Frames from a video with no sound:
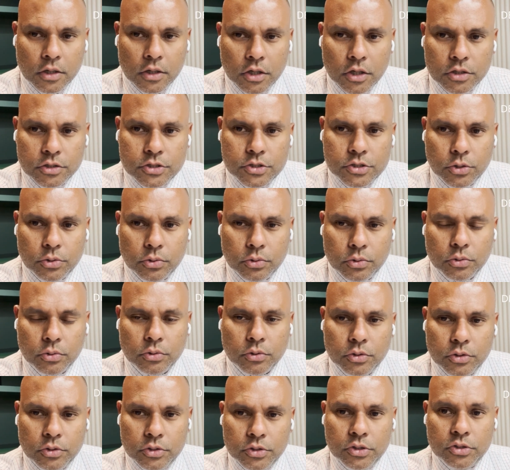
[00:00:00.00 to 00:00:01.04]

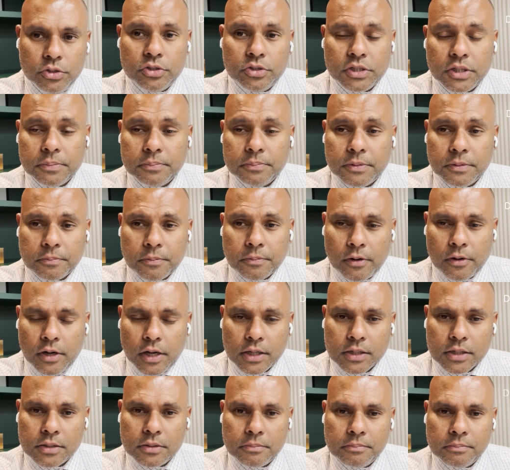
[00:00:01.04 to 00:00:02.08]
So you ship the
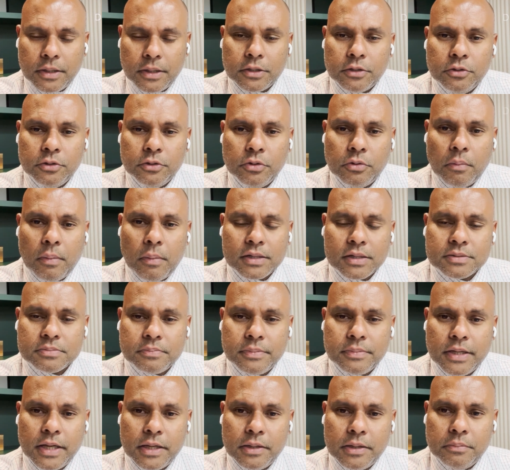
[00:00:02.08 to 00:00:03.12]
product, but you must
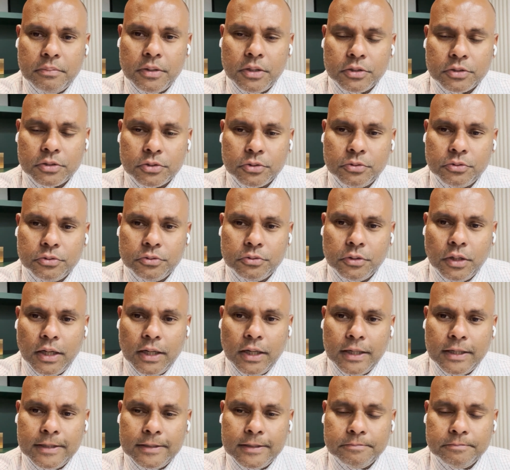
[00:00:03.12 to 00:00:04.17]
be able to
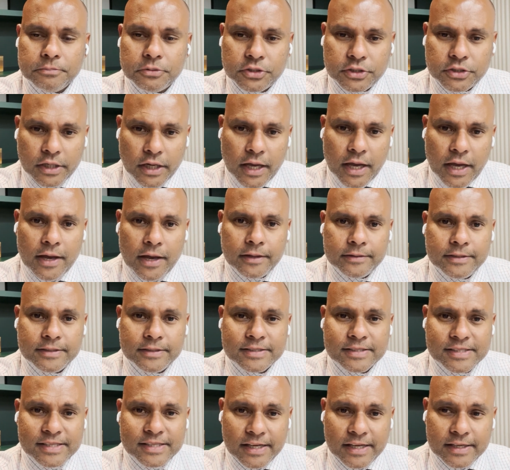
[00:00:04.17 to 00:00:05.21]
share the
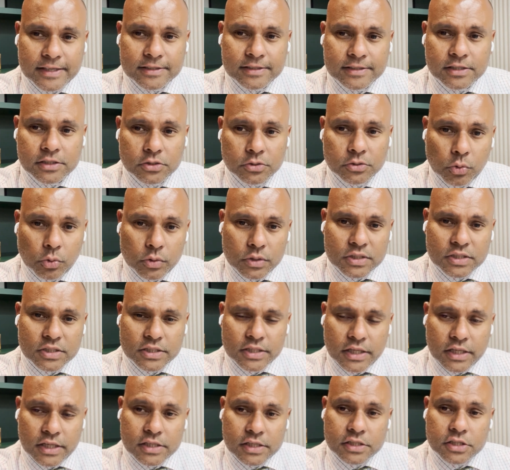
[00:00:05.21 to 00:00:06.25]
statuses, all the
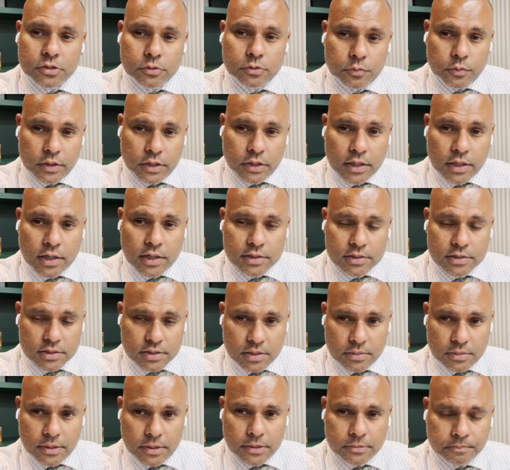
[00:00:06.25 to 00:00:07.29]
statuses with the
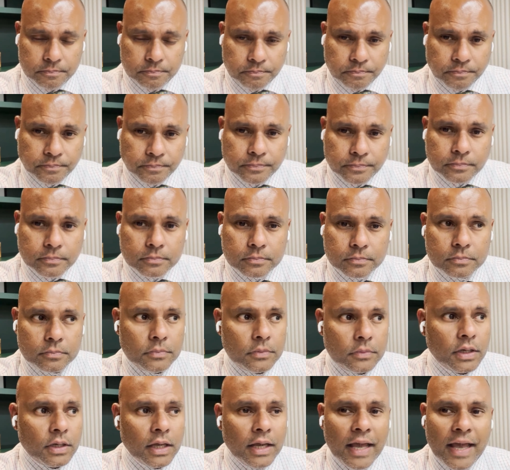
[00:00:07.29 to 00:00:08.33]
customer
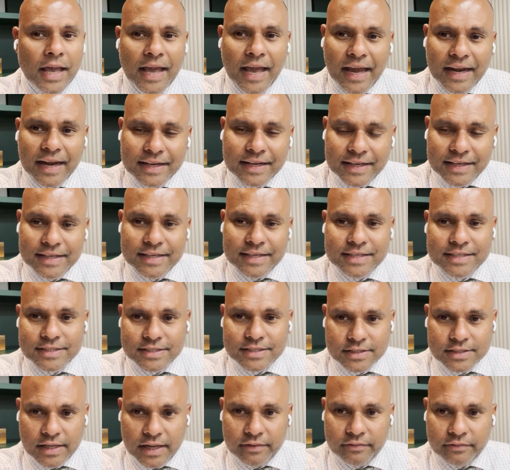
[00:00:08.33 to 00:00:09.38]
at
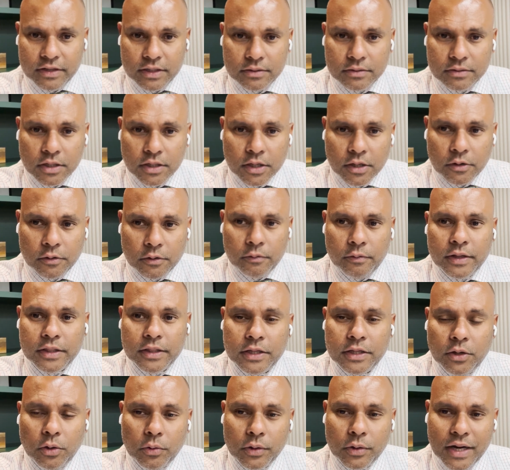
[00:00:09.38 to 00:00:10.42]
each level. When
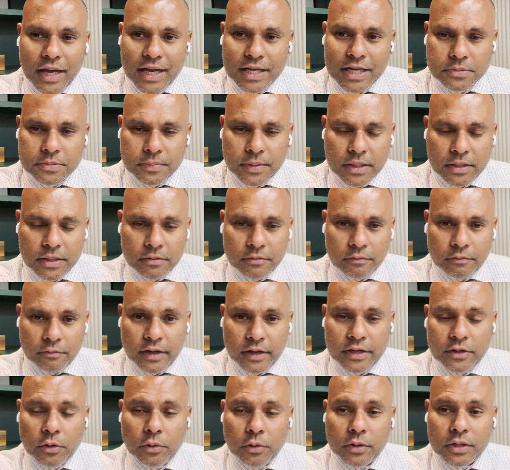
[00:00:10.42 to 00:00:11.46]
the order has
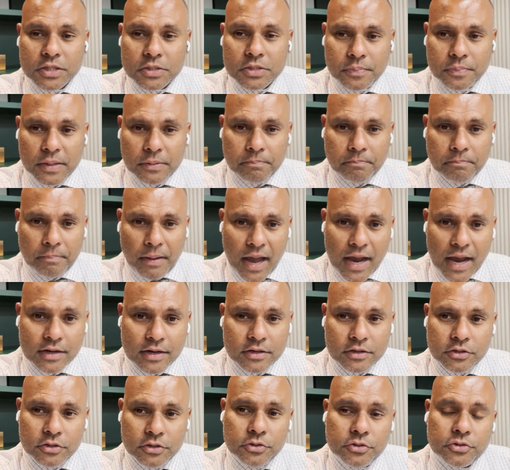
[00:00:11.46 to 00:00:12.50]
been packed,
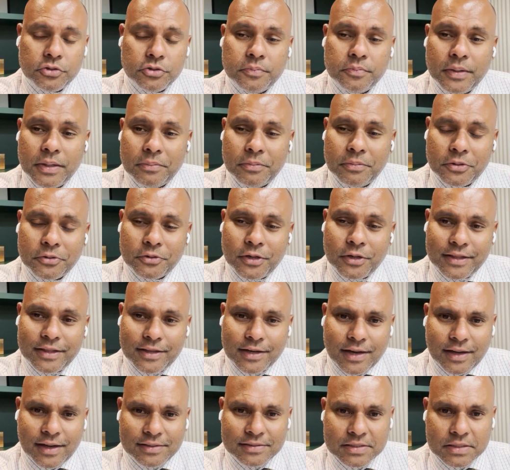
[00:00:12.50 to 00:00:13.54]
you should be able to let the
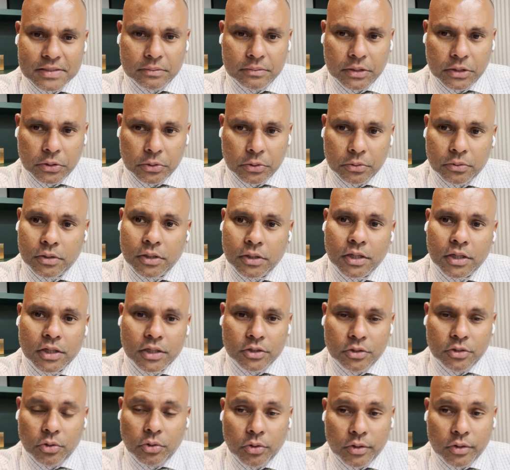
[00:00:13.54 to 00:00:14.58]
customer know
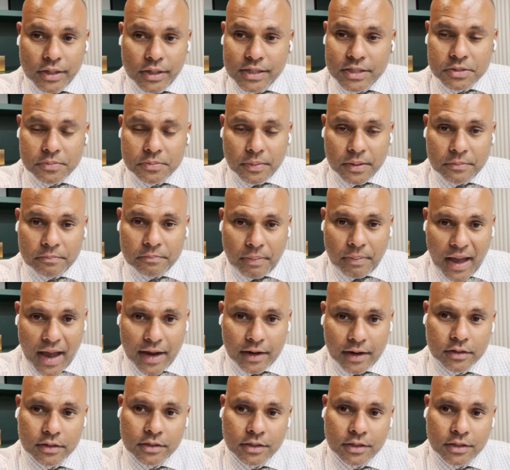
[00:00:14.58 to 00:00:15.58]
your order is being packed.